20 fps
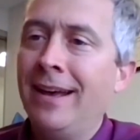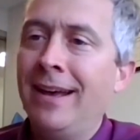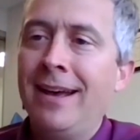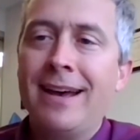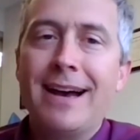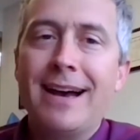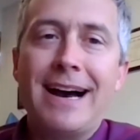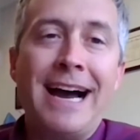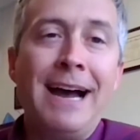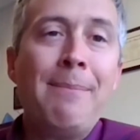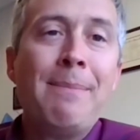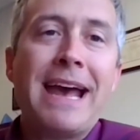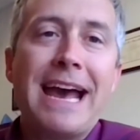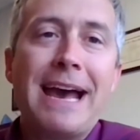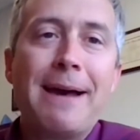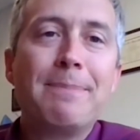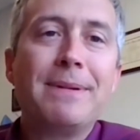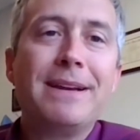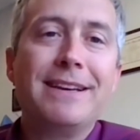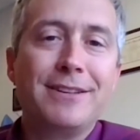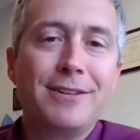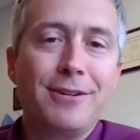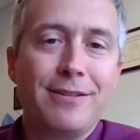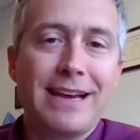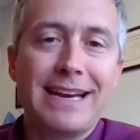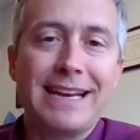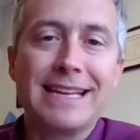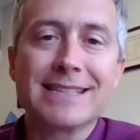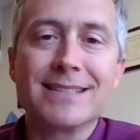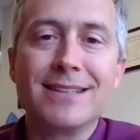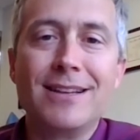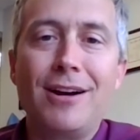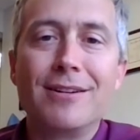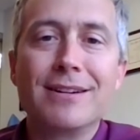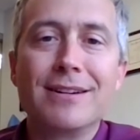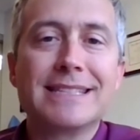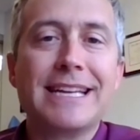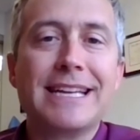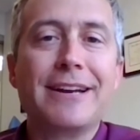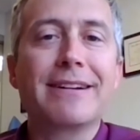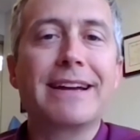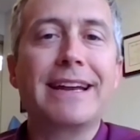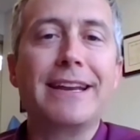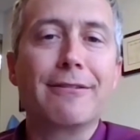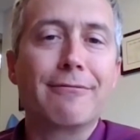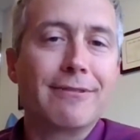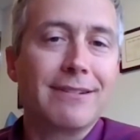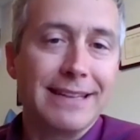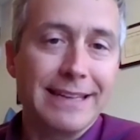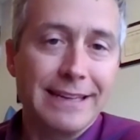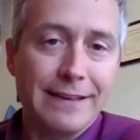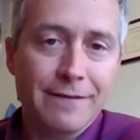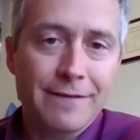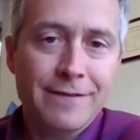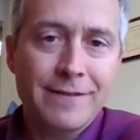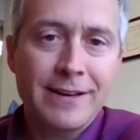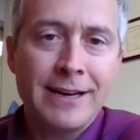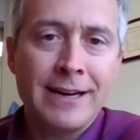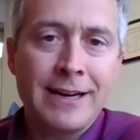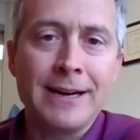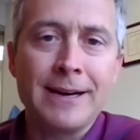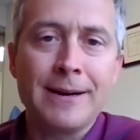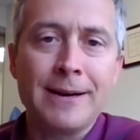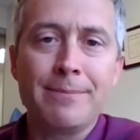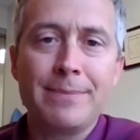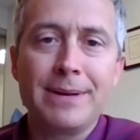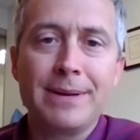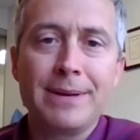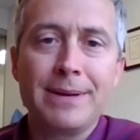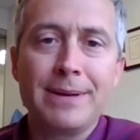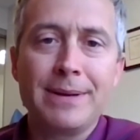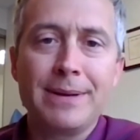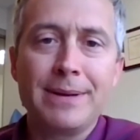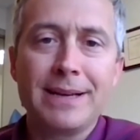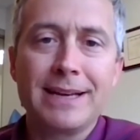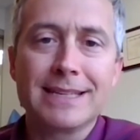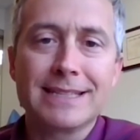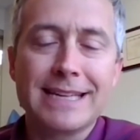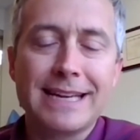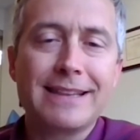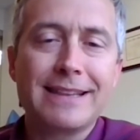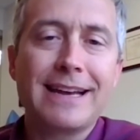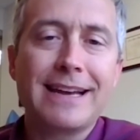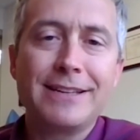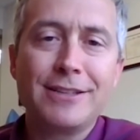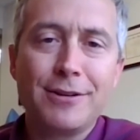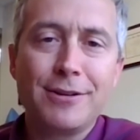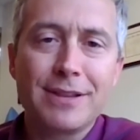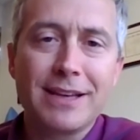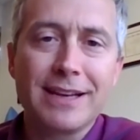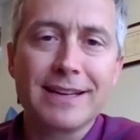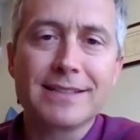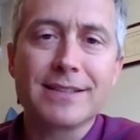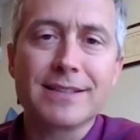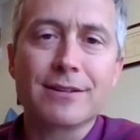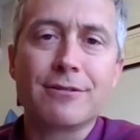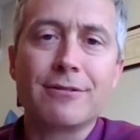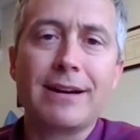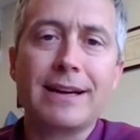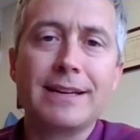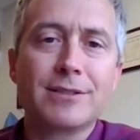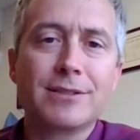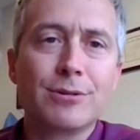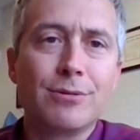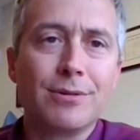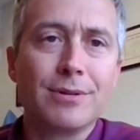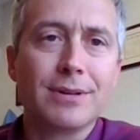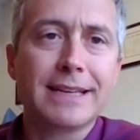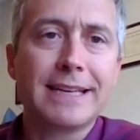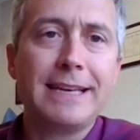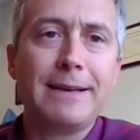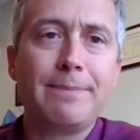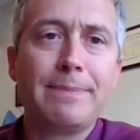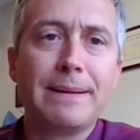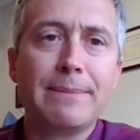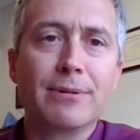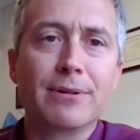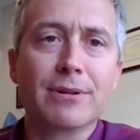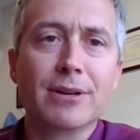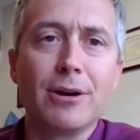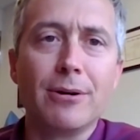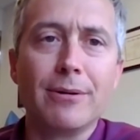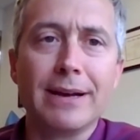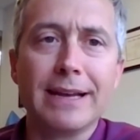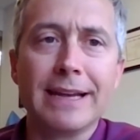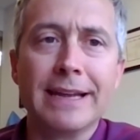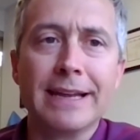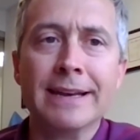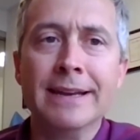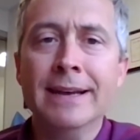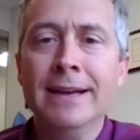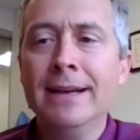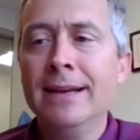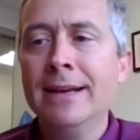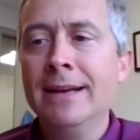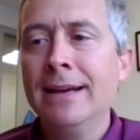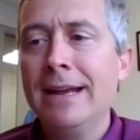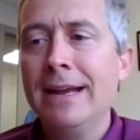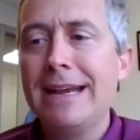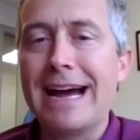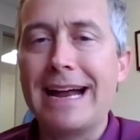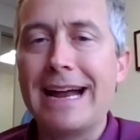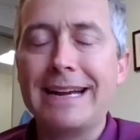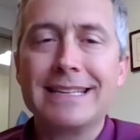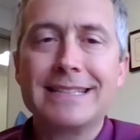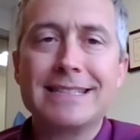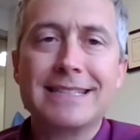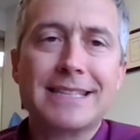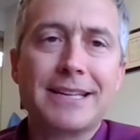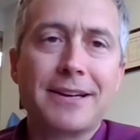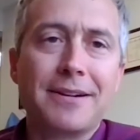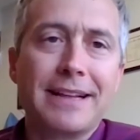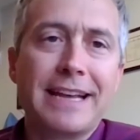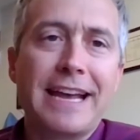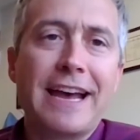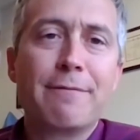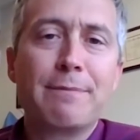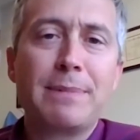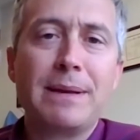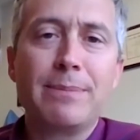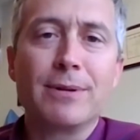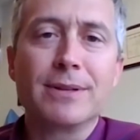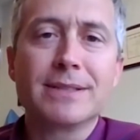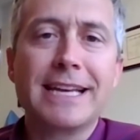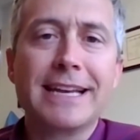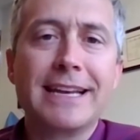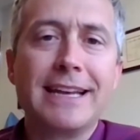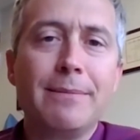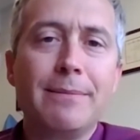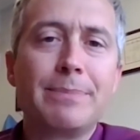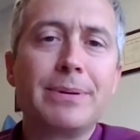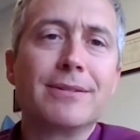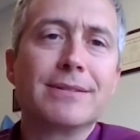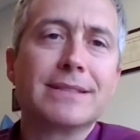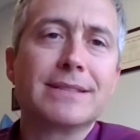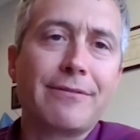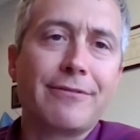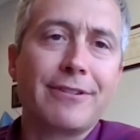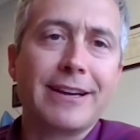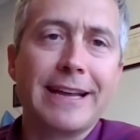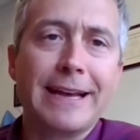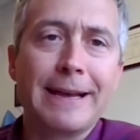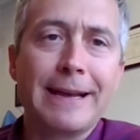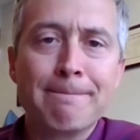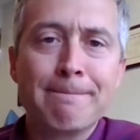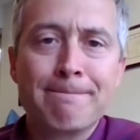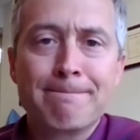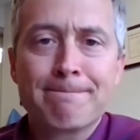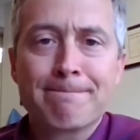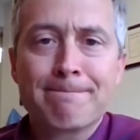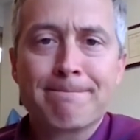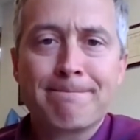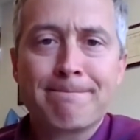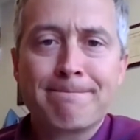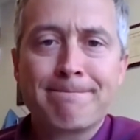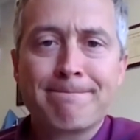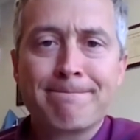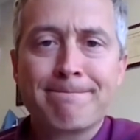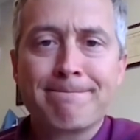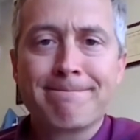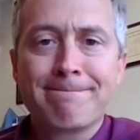I'm happy to do that as long as they are getting relief. Because I do think it's a great tool to keep people going and not necessarily have people taking pills every day.